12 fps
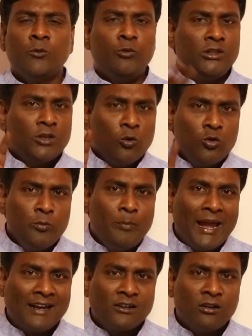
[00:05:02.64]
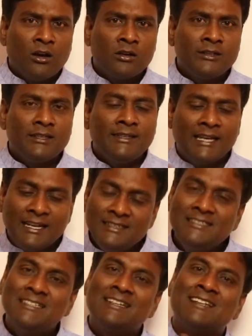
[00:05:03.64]
without back torque,
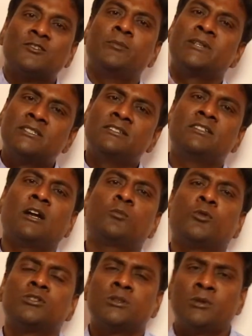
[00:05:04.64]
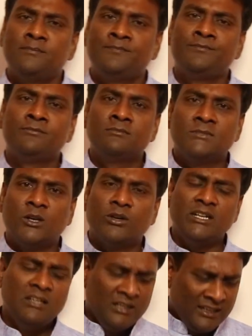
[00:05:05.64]
energy transformation is not possible.
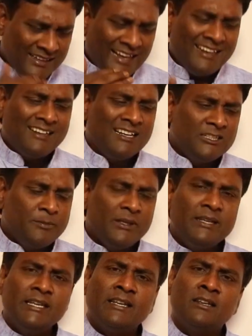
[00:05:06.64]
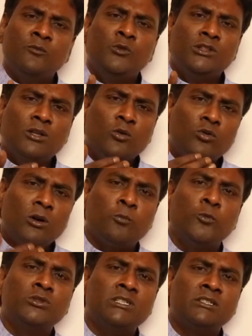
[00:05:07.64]
Okay, directly speaking, without
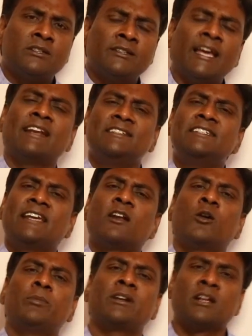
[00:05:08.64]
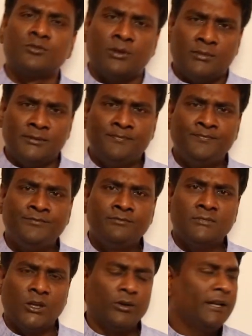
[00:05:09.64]
opposition, energy cannot be transformed.
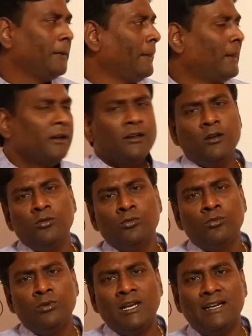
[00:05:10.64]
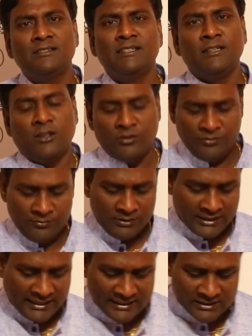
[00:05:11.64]
Okay, now let us think of
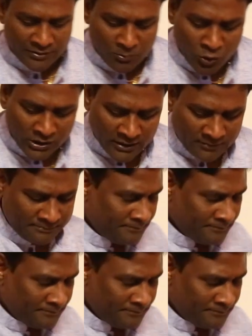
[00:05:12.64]
the case of a motor.